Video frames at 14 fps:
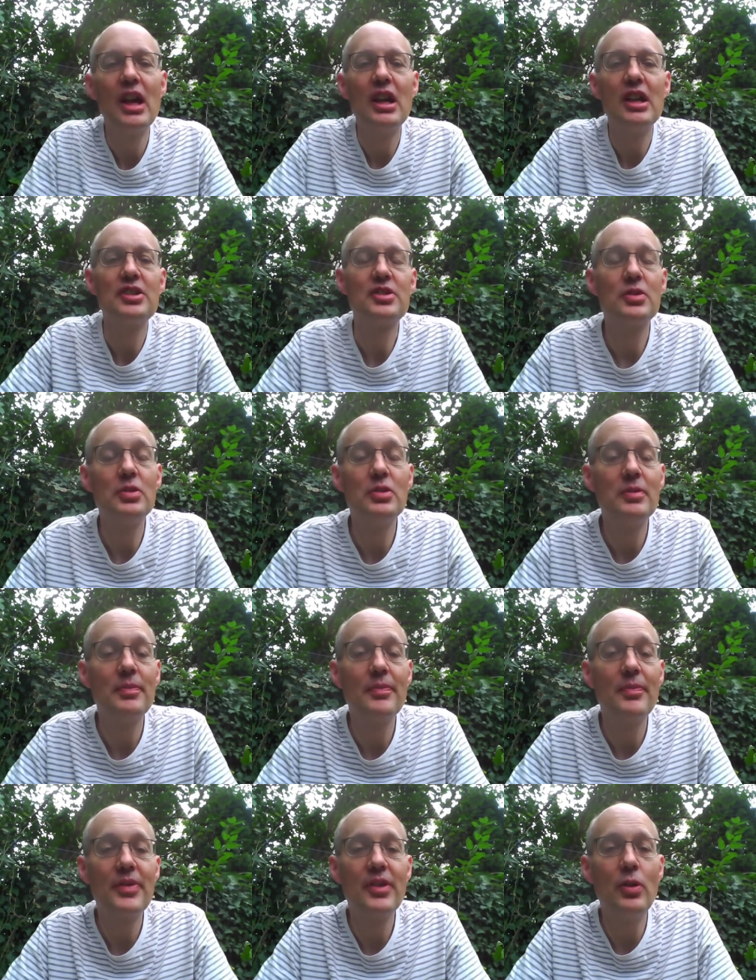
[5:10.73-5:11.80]
so
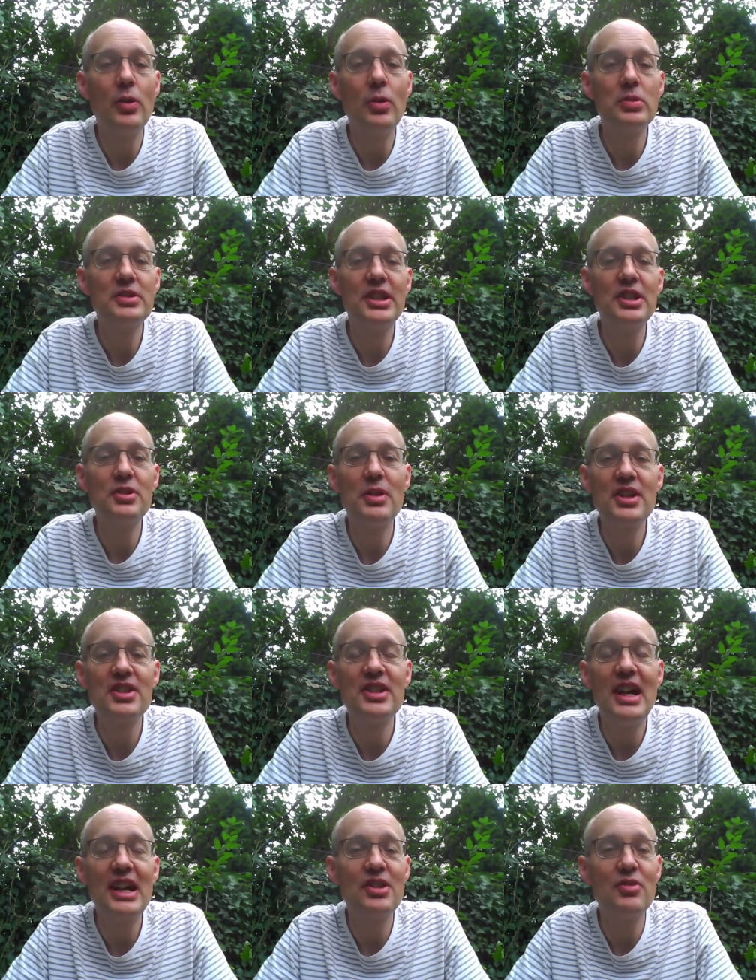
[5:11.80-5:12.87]
the whole situation
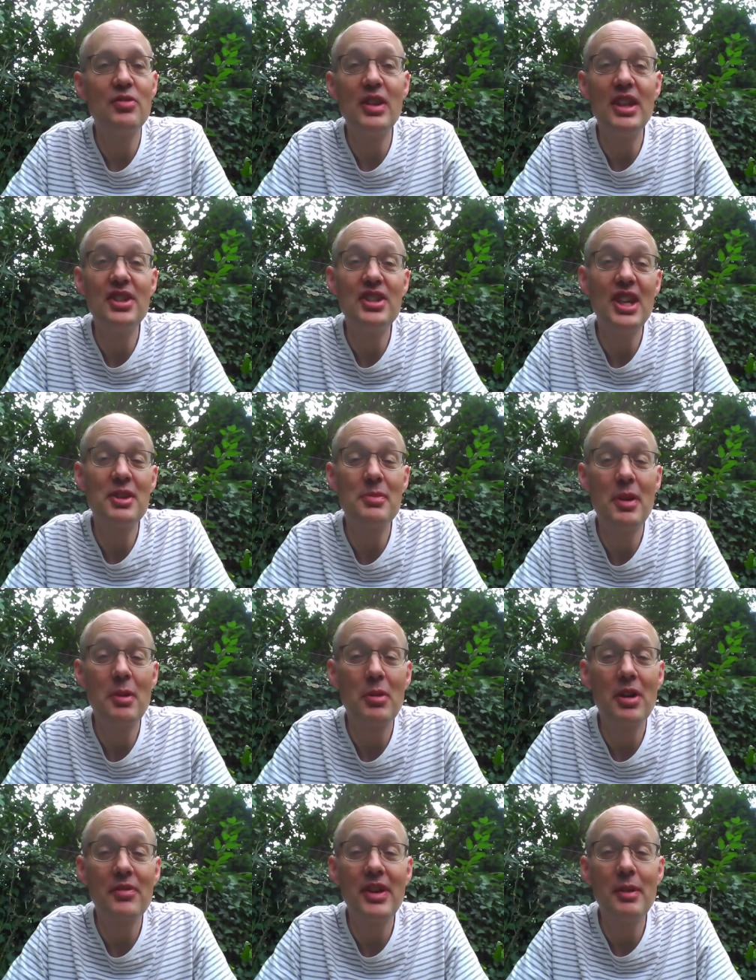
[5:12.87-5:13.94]
hasn't really changed my
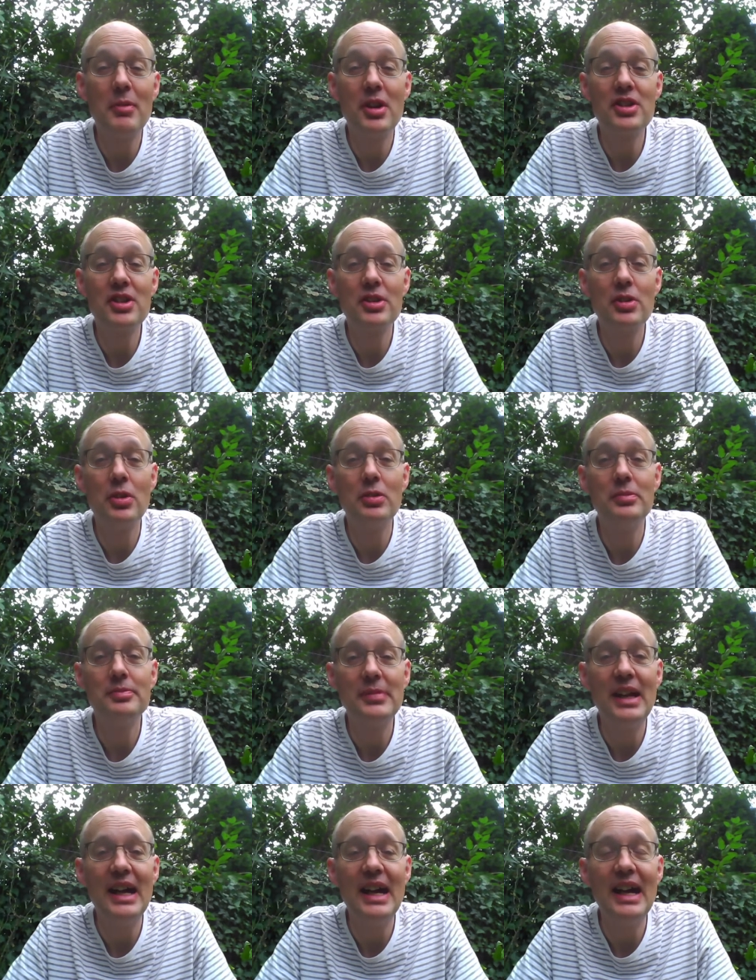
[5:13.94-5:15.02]
work very much at all.
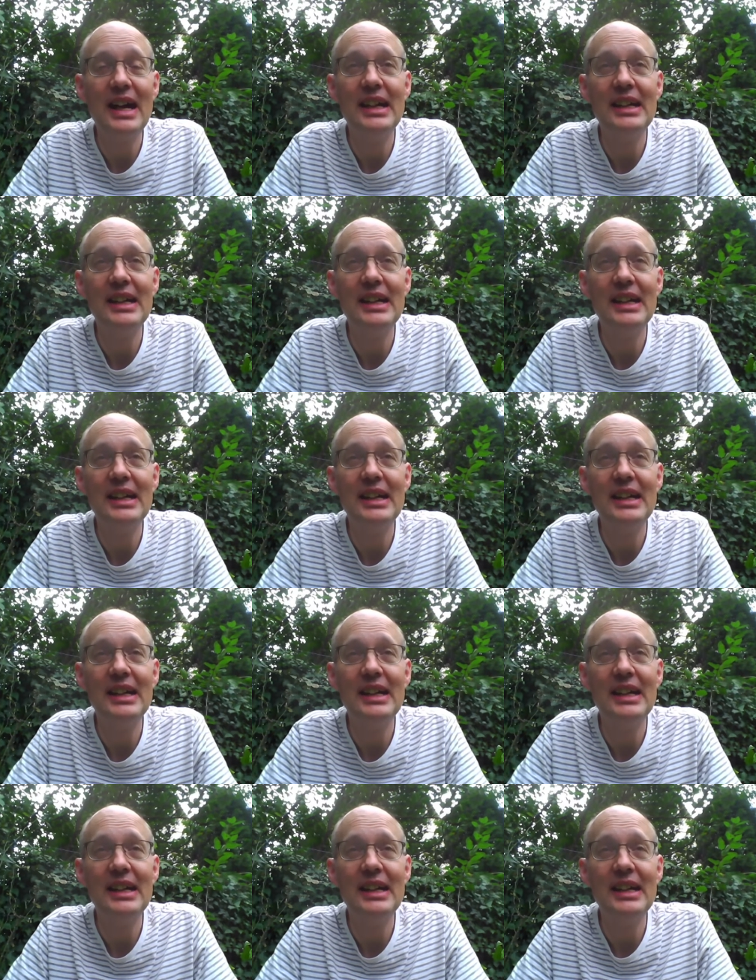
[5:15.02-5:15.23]
Uh,